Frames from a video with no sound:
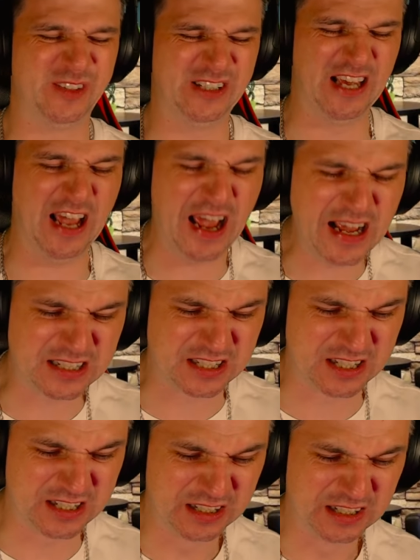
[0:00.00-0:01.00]
So
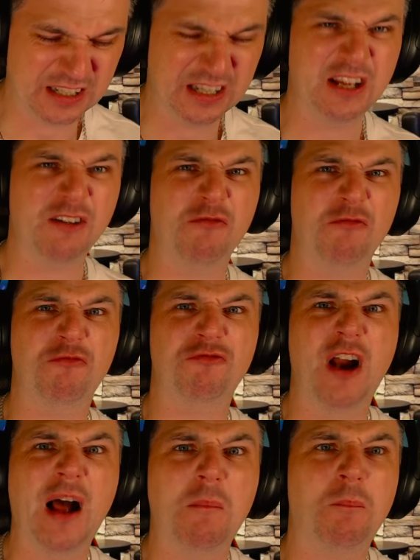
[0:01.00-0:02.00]
yes!
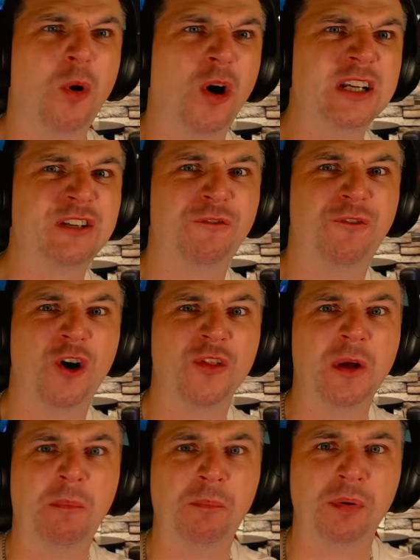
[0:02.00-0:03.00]
Rat boys phone
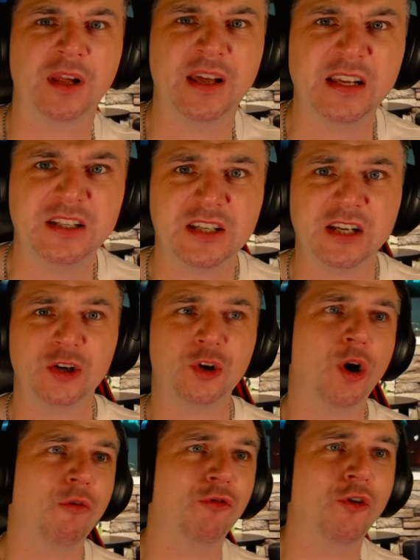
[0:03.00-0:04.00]
the police.
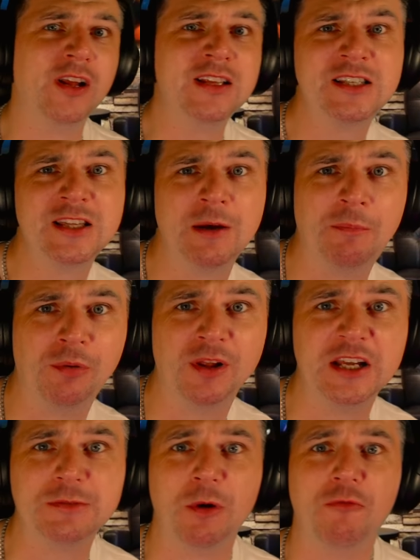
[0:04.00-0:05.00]
Go run into the
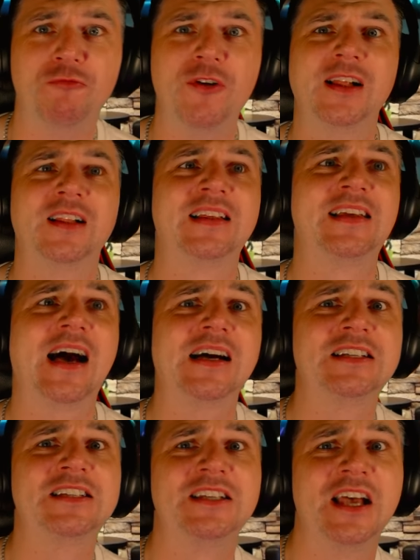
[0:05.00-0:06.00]
police, but real
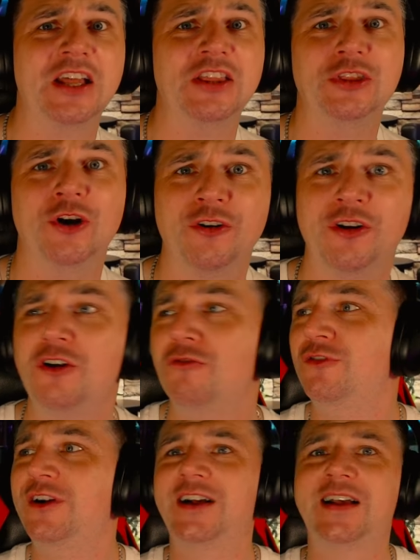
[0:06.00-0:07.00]
guys say none.
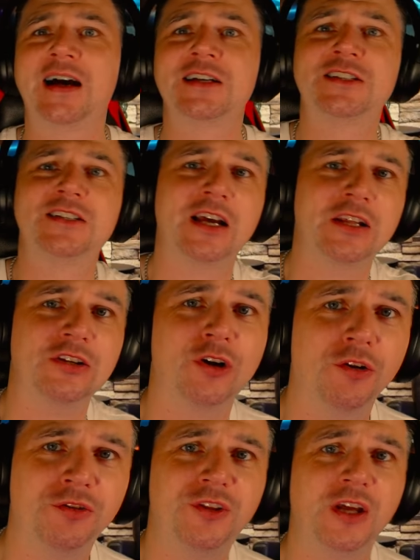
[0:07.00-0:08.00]
Real guys say
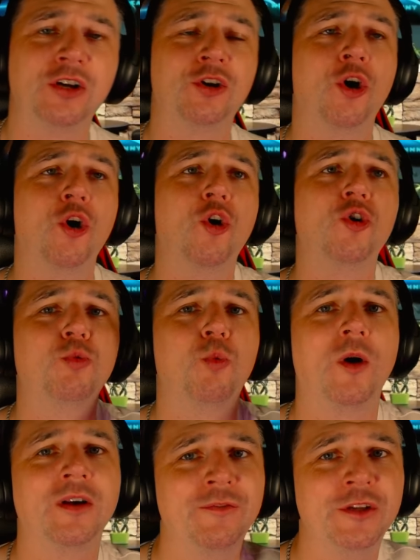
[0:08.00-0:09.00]
nothing. Code
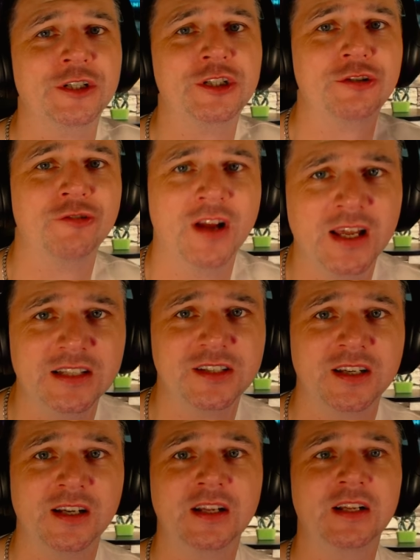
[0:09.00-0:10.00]
one of the
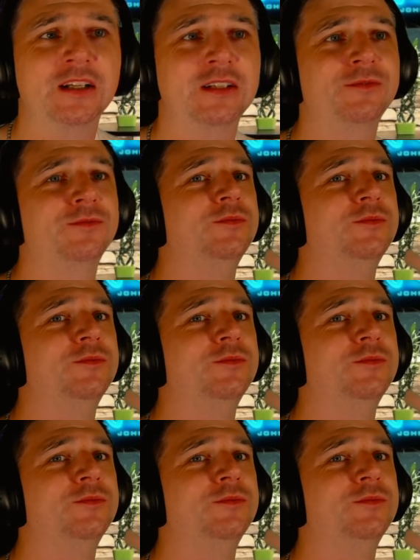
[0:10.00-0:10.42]
streets.